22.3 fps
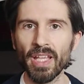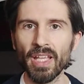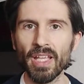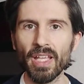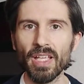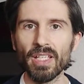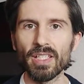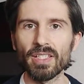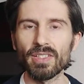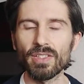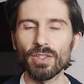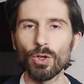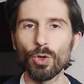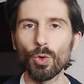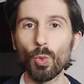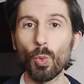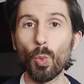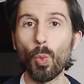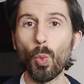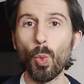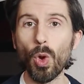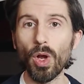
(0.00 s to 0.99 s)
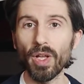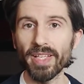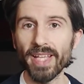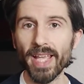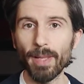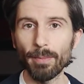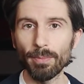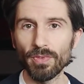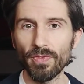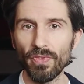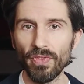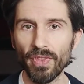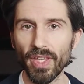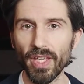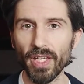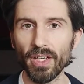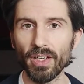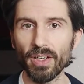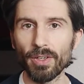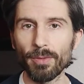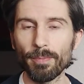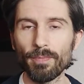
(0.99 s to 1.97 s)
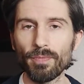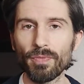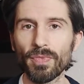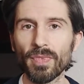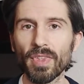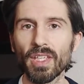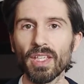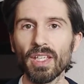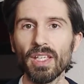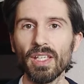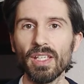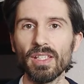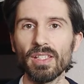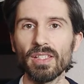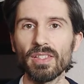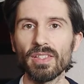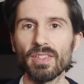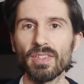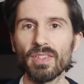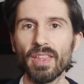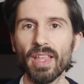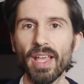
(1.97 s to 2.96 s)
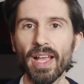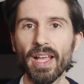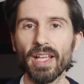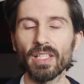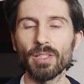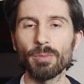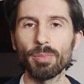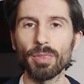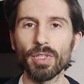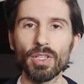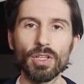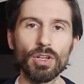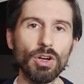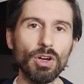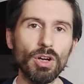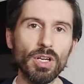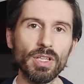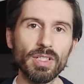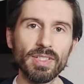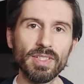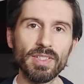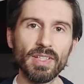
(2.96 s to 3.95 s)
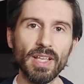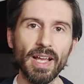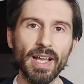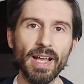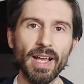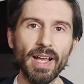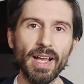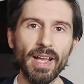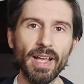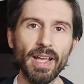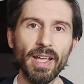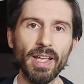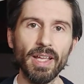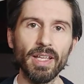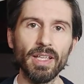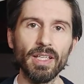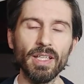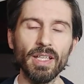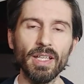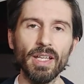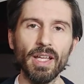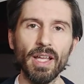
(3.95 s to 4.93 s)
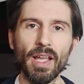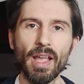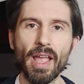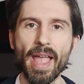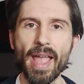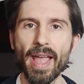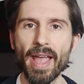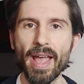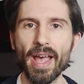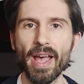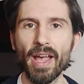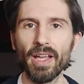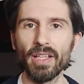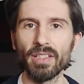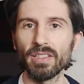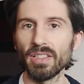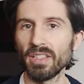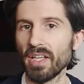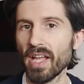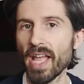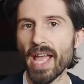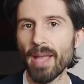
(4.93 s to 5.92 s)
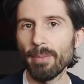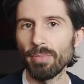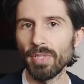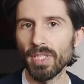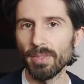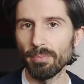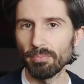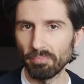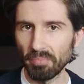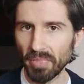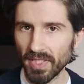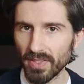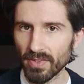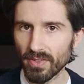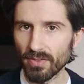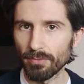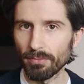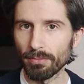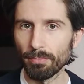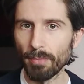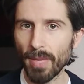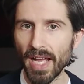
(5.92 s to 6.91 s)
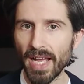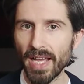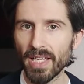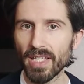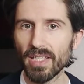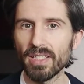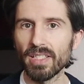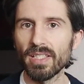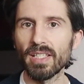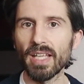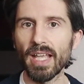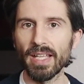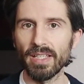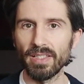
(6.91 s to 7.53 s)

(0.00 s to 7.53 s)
So what happened there is that because I had a happy peace of mind at